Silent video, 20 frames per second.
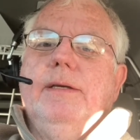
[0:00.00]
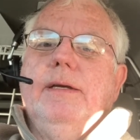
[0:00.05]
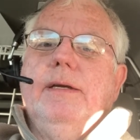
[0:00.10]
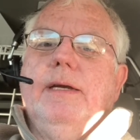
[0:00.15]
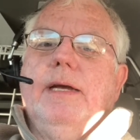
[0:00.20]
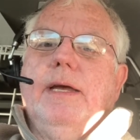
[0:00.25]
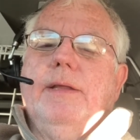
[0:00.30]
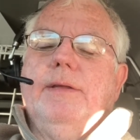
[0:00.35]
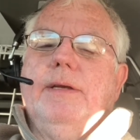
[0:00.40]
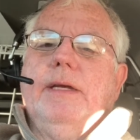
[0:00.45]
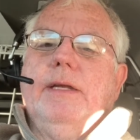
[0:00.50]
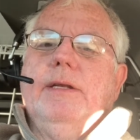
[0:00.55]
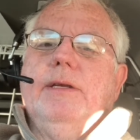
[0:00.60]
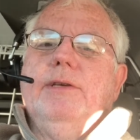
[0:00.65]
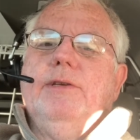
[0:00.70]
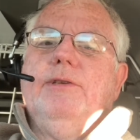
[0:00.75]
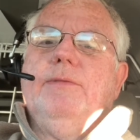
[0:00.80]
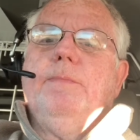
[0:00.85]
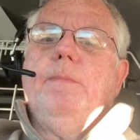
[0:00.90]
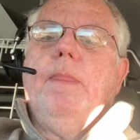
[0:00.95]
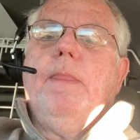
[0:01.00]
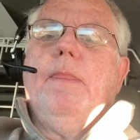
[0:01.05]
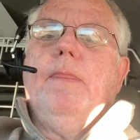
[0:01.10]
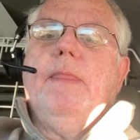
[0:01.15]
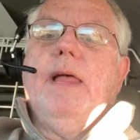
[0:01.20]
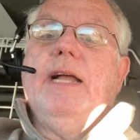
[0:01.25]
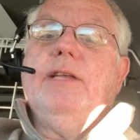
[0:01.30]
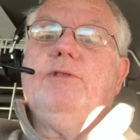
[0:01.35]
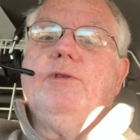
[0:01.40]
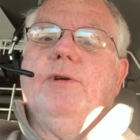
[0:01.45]
I think it is.
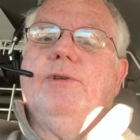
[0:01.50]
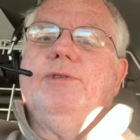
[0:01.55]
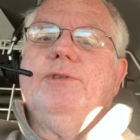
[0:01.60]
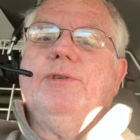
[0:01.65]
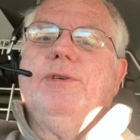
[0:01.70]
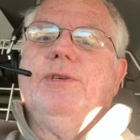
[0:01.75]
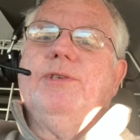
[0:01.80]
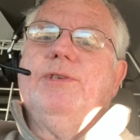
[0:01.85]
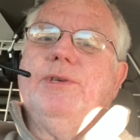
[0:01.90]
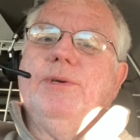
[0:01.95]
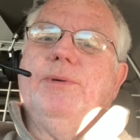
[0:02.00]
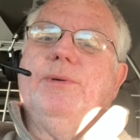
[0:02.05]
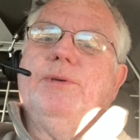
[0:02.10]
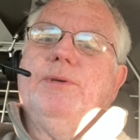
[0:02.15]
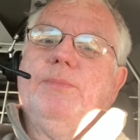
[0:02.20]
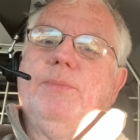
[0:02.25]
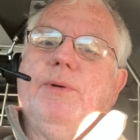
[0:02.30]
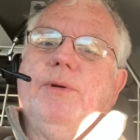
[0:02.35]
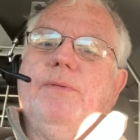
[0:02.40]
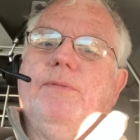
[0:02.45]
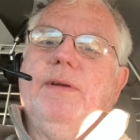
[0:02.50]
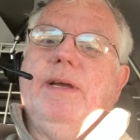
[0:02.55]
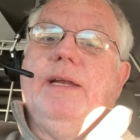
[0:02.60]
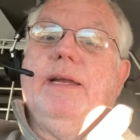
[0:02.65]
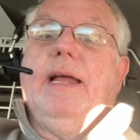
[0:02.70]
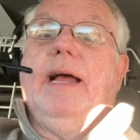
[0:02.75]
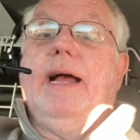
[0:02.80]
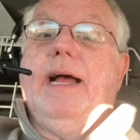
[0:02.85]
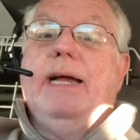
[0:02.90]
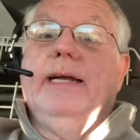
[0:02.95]
That's also considered a sprinter van.
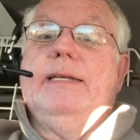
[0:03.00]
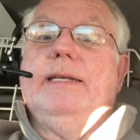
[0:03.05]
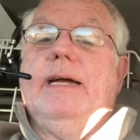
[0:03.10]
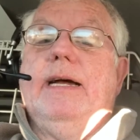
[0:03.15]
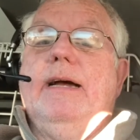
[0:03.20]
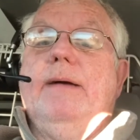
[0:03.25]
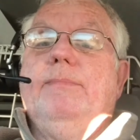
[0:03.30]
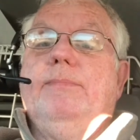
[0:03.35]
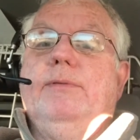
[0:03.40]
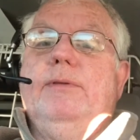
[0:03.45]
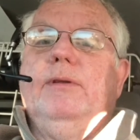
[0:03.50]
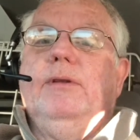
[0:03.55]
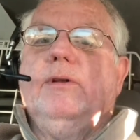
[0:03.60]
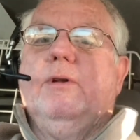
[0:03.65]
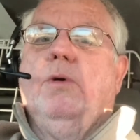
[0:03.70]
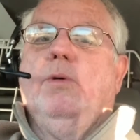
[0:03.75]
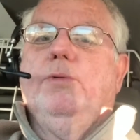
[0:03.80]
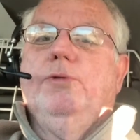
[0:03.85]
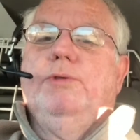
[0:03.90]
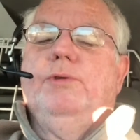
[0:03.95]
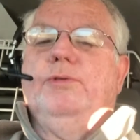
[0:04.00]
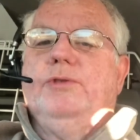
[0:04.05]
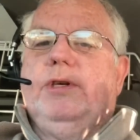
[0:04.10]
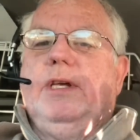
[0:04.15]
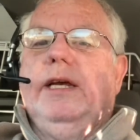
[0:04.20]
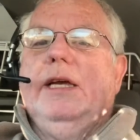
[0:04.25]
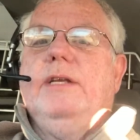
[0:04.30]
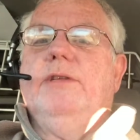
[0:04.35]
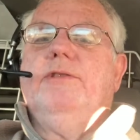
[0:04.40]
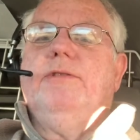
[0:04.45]
High top, you can hold 2
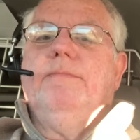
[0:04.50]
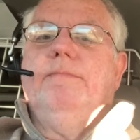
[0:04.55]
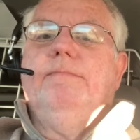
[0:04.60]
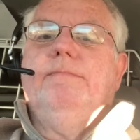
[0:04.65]
skids.